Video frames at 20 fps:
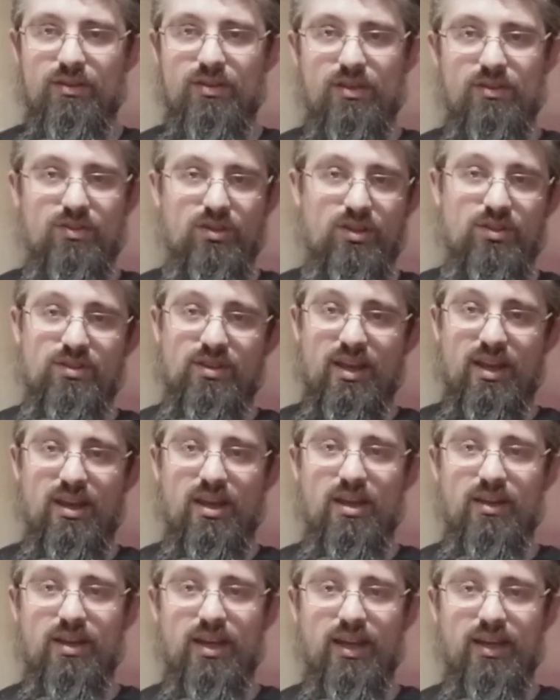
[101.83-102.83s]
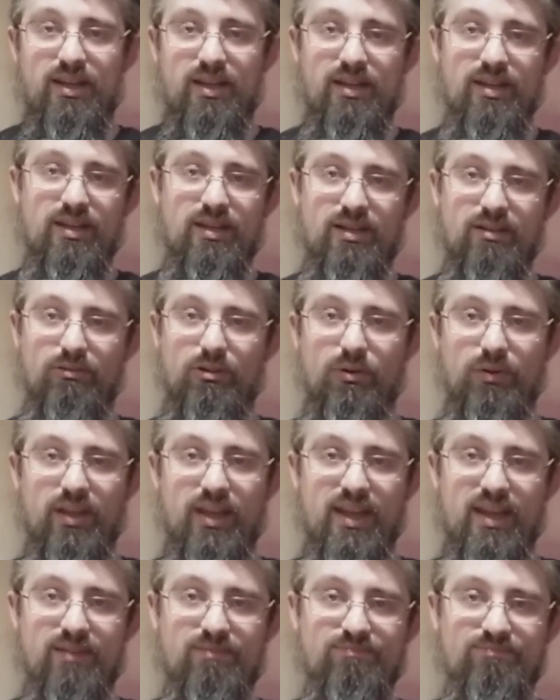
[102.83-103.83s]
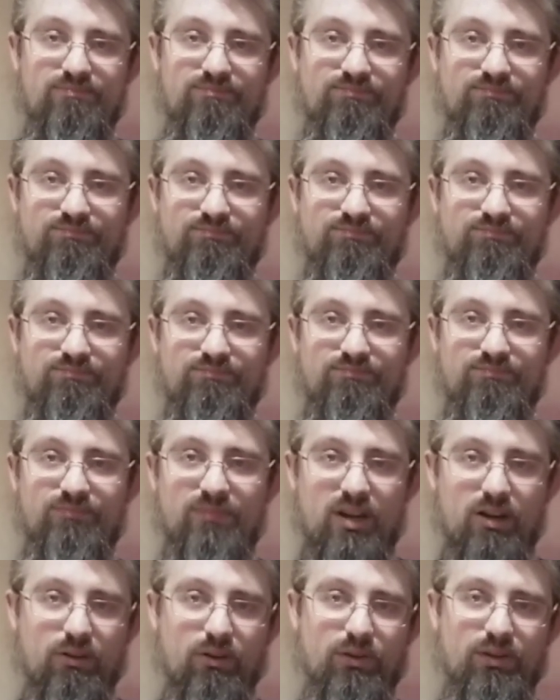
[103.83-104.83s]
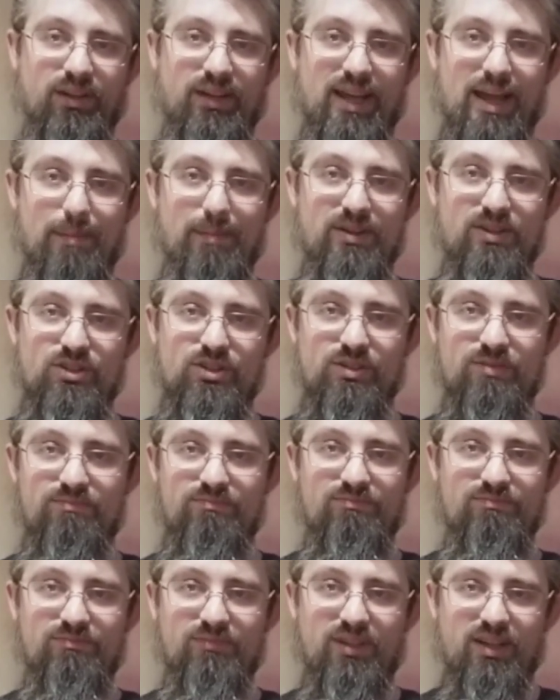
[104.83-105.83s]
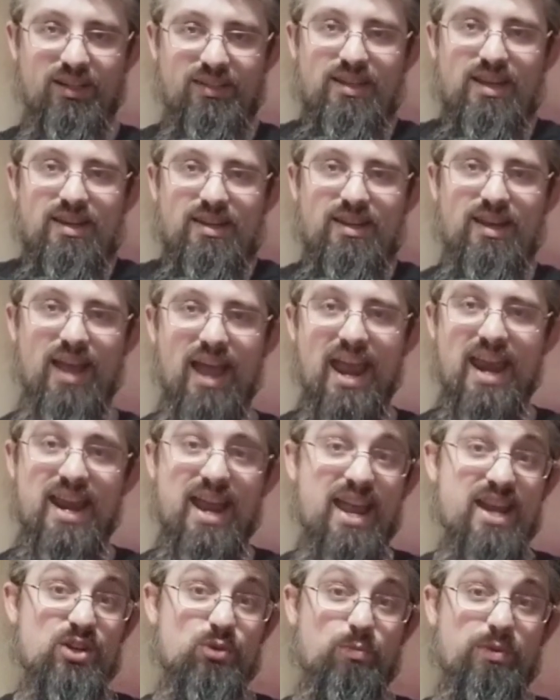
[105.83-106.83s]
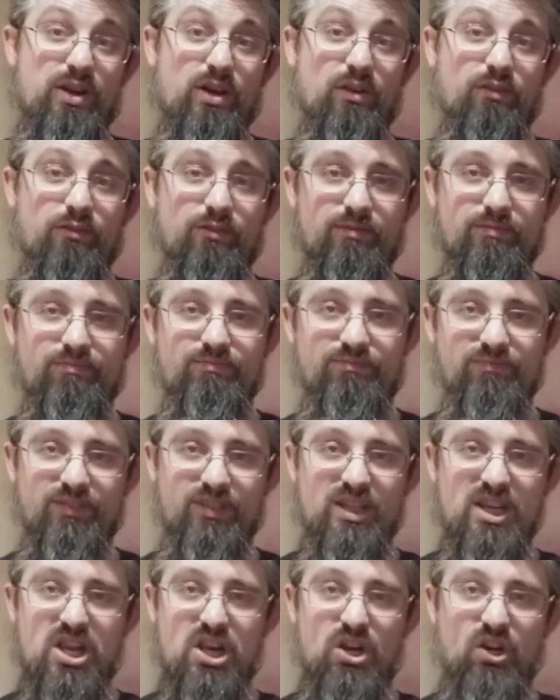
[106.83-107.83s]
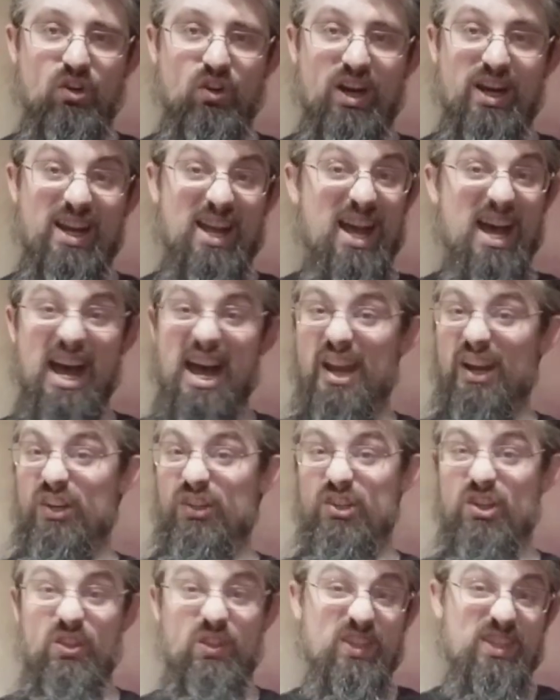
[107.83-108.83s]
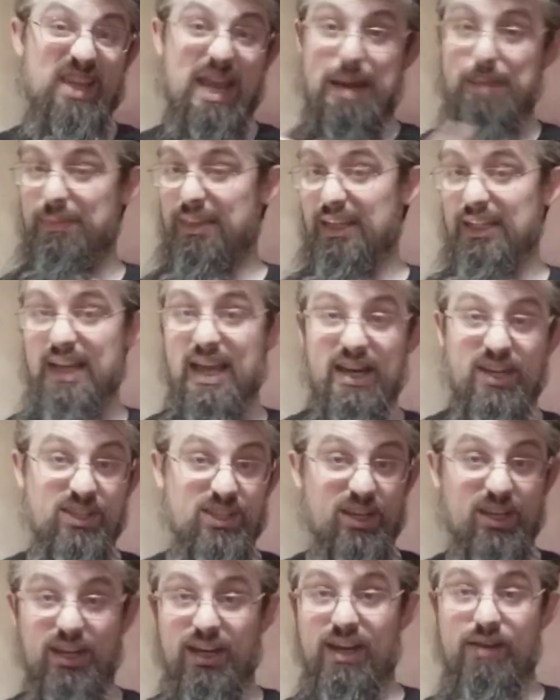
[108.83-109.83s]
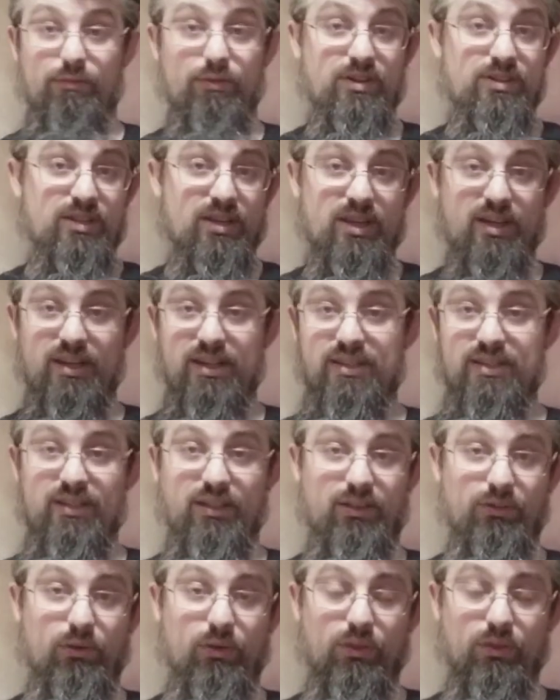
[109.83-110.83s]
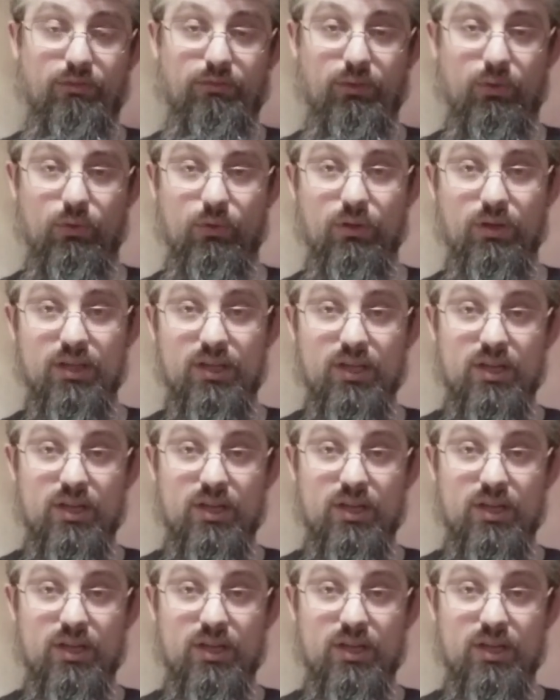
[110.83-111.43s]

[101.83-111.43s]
Just saying, okay, I rolled a hit, I rolled a damage, I take 8 HP off. Great, and I'll do the same thing next turn and every turn until they're on the floor.